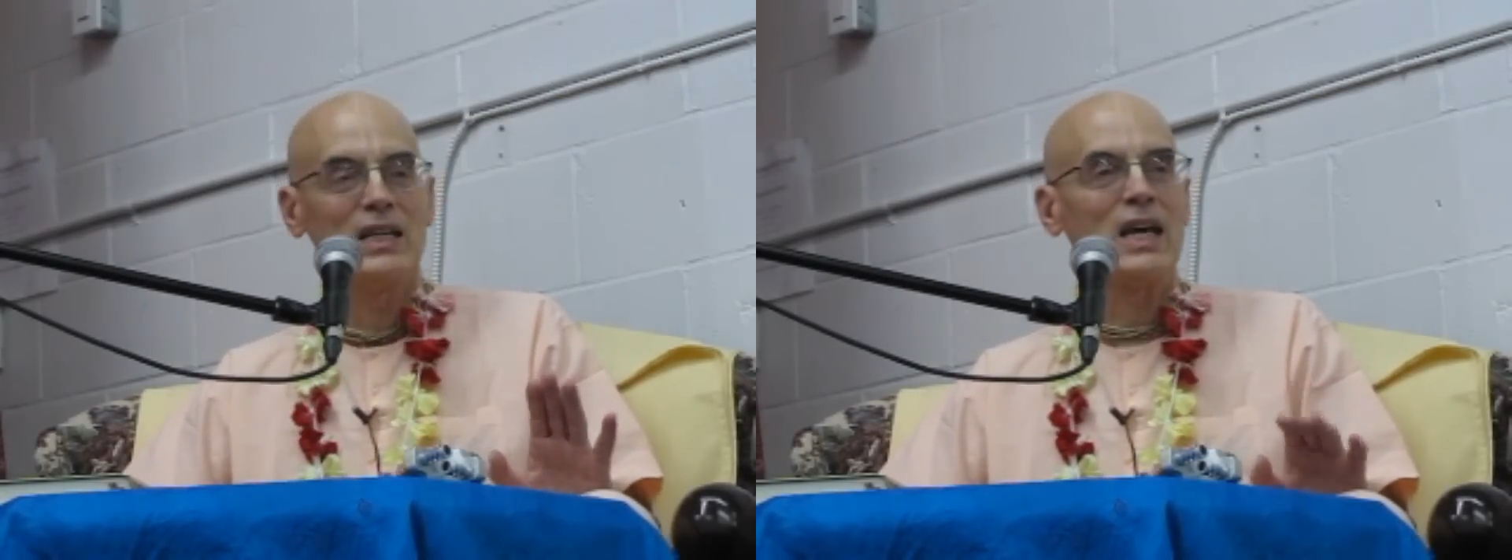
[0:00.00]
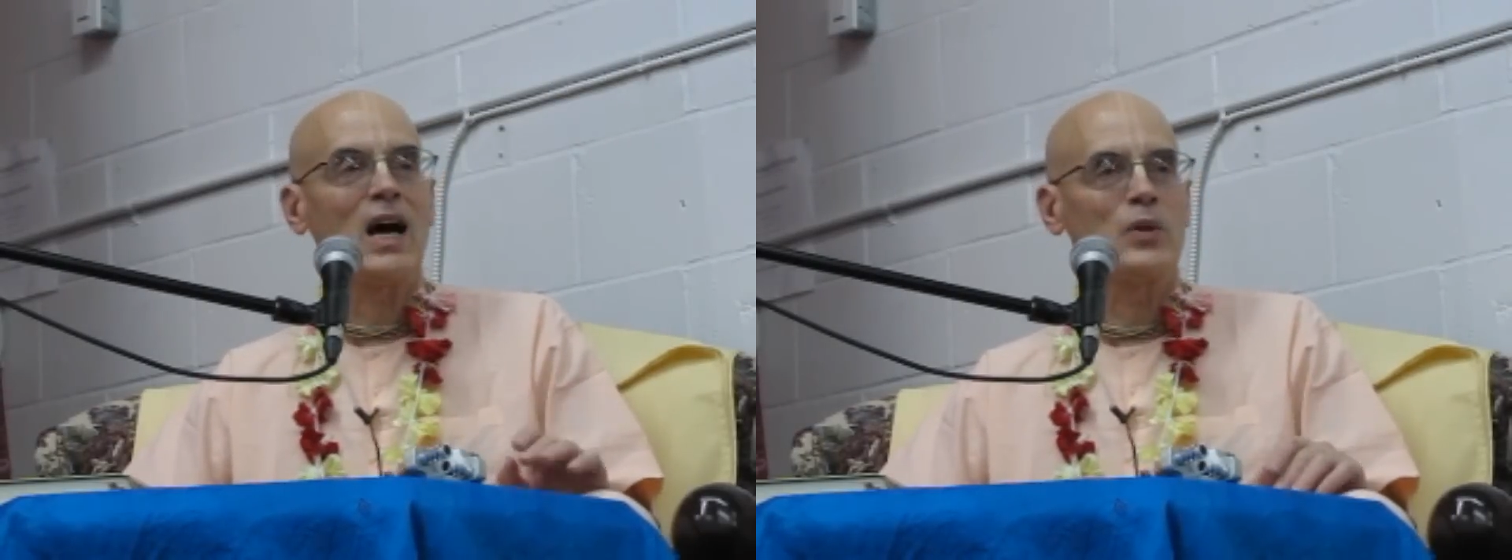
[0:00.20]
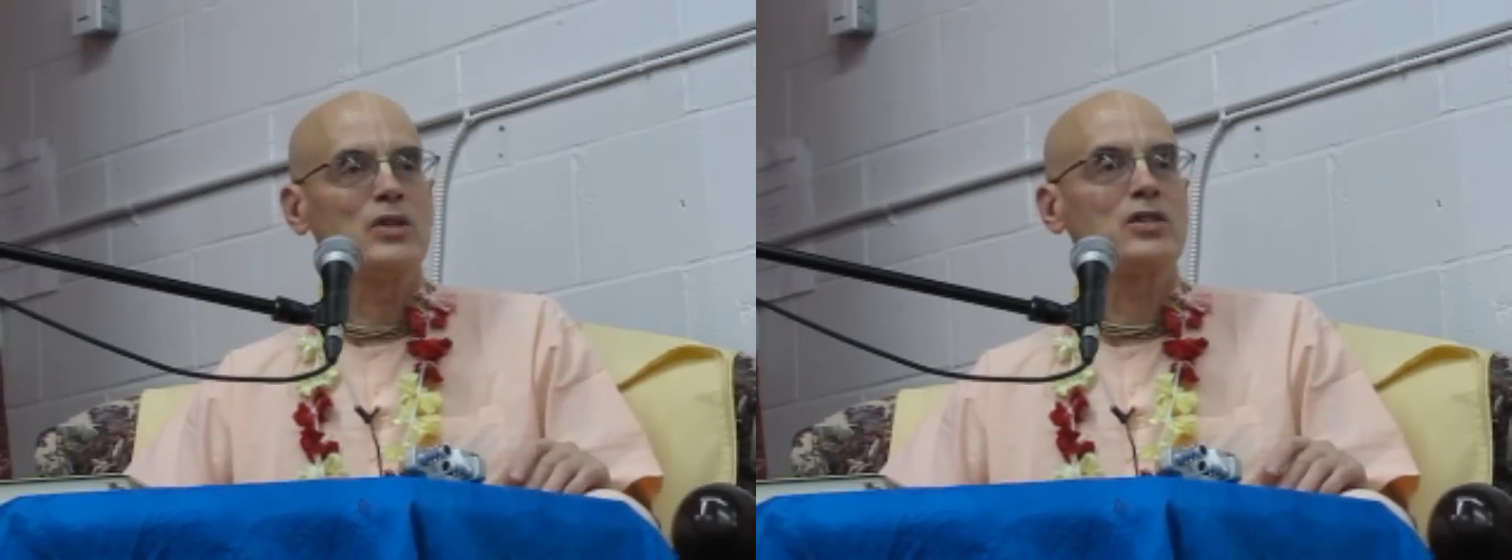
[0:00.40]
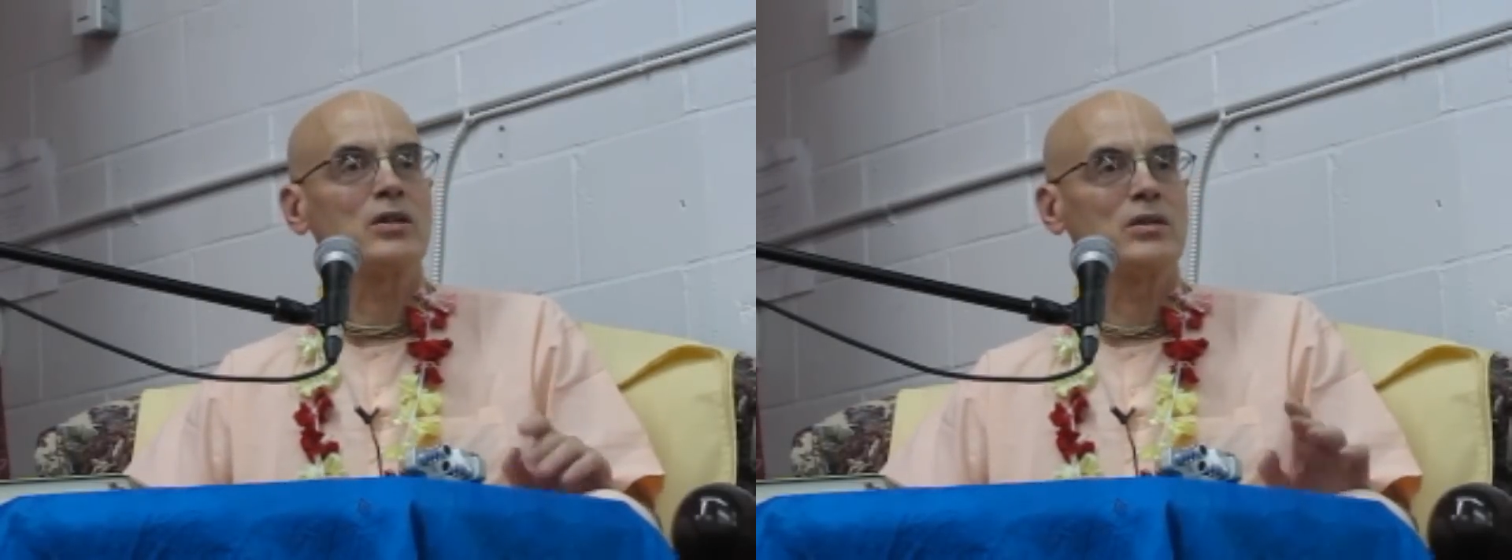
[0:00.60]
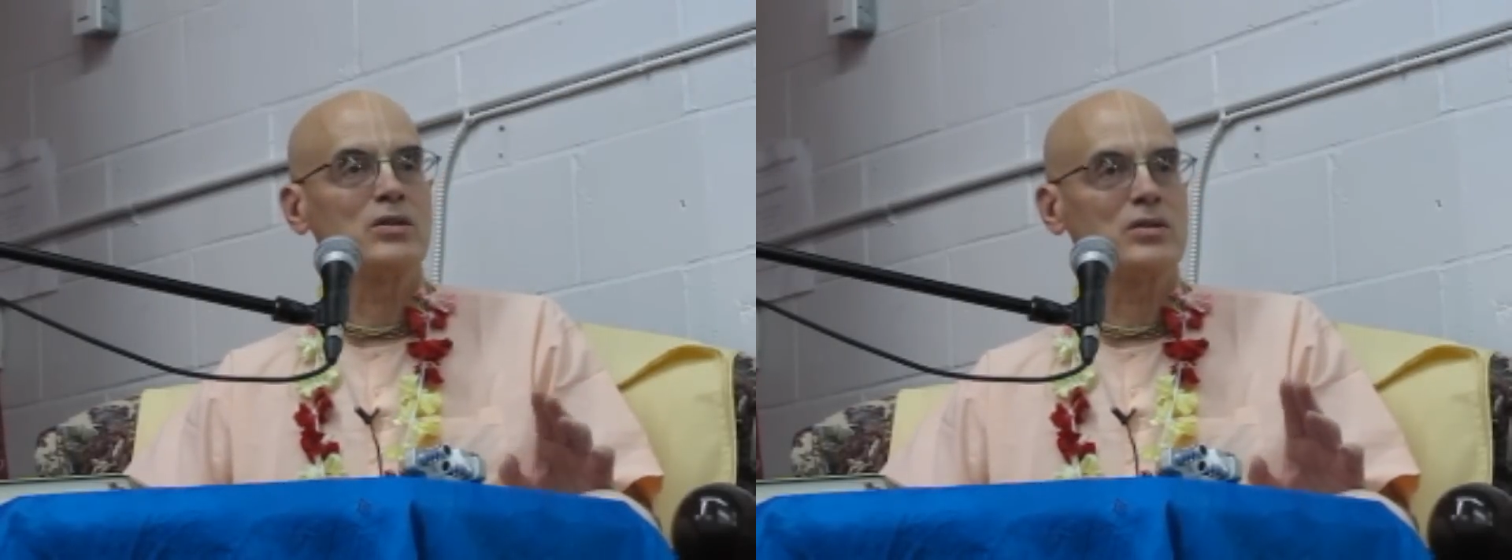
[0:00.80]
Now, this
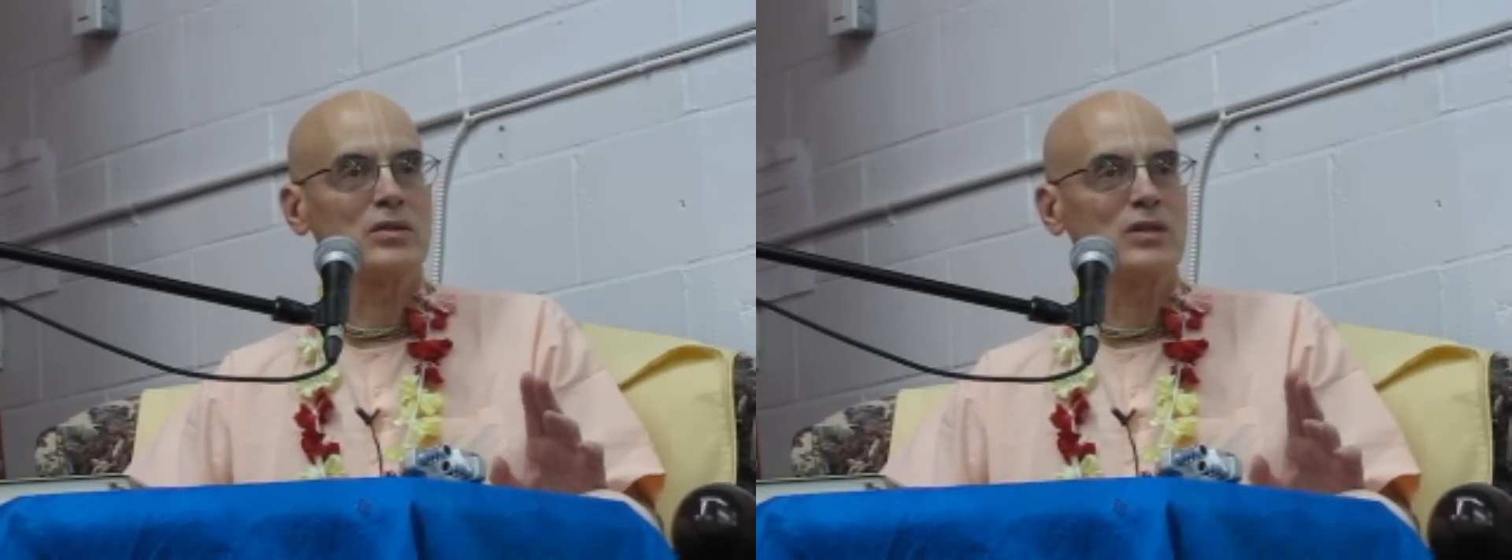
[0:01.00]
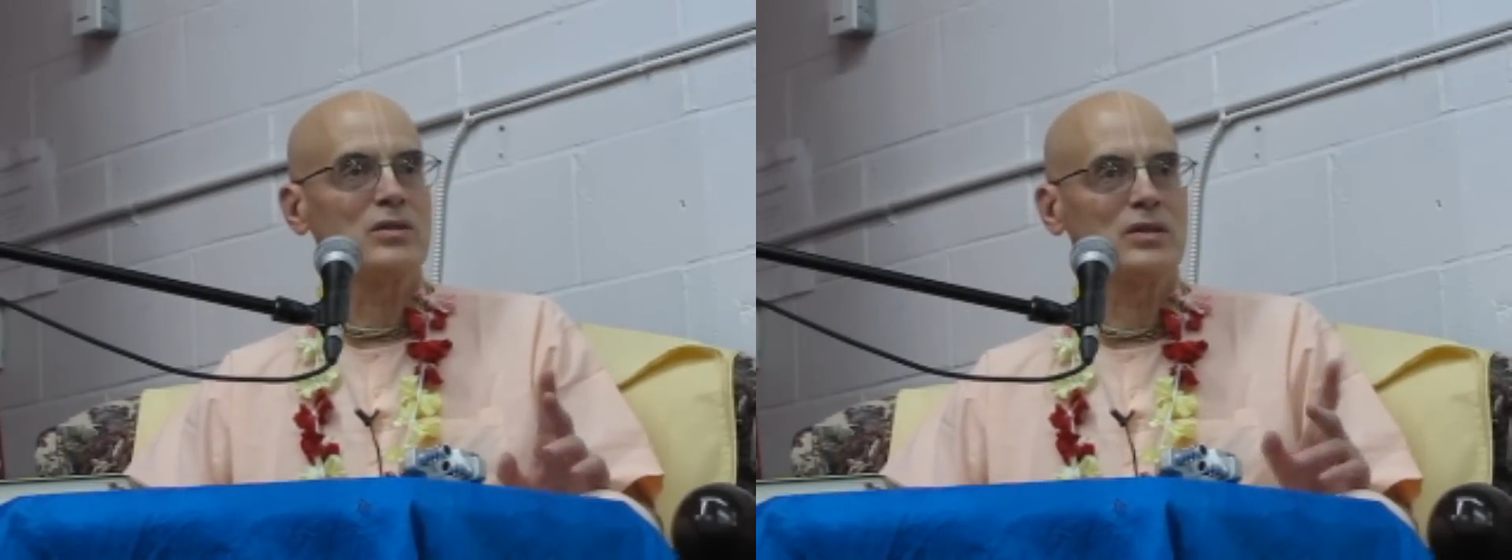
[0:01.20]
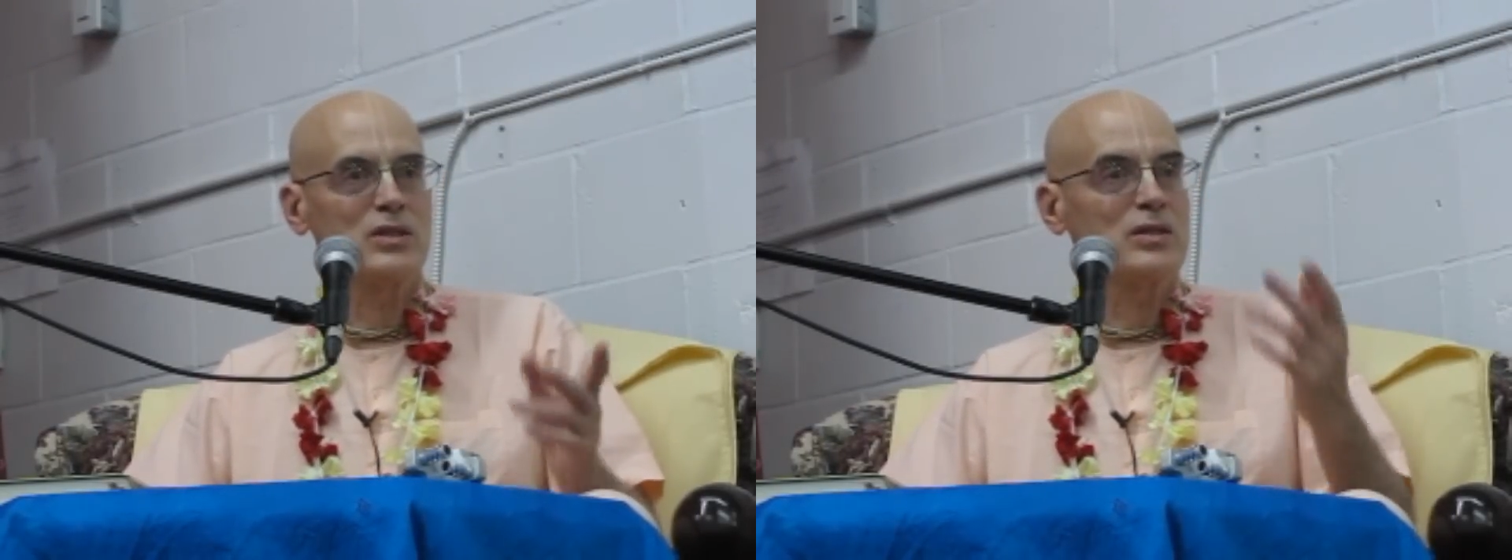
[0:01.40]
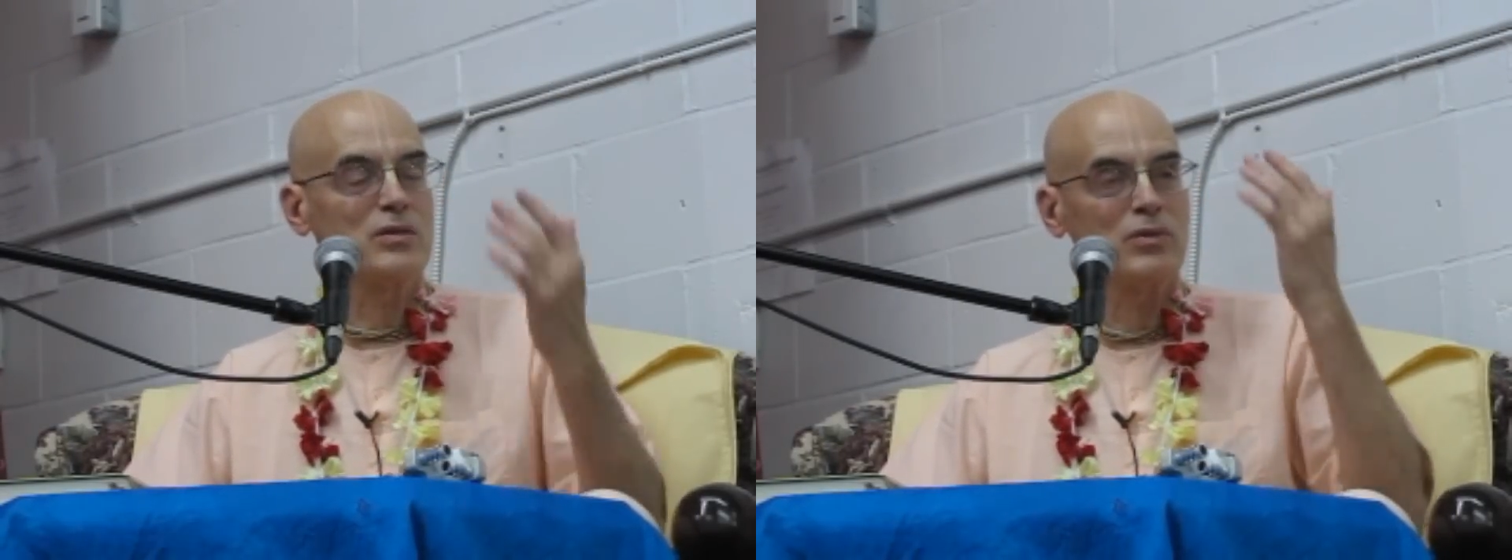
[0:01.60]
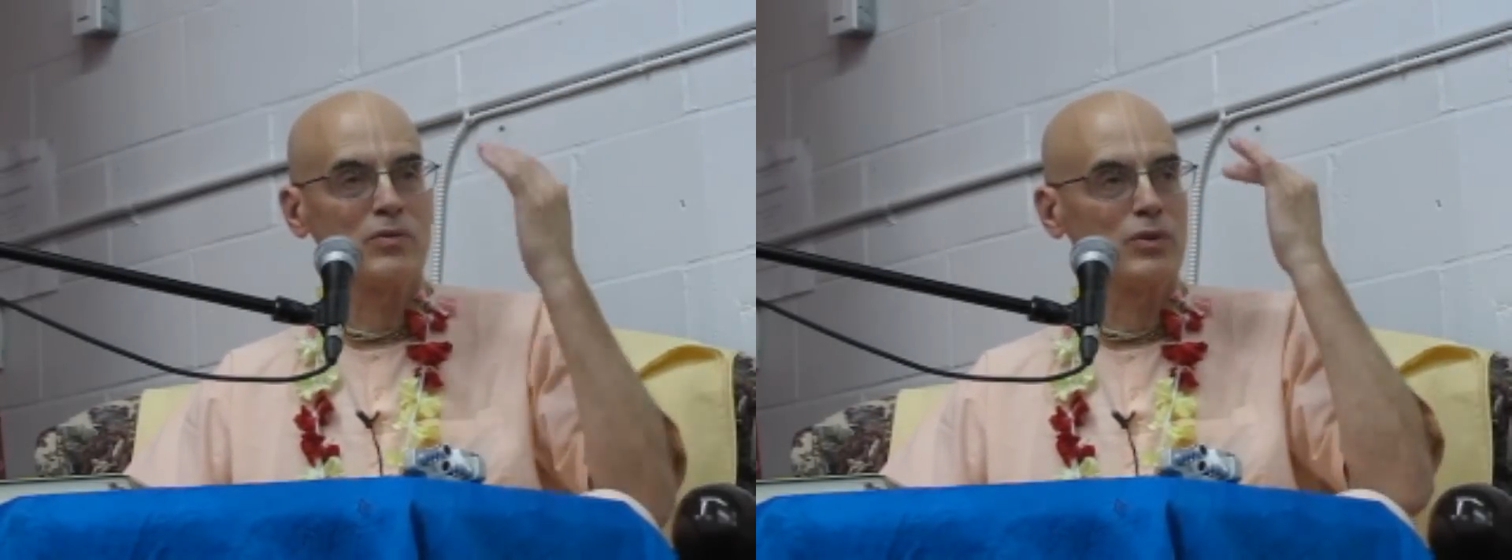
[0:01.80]
is a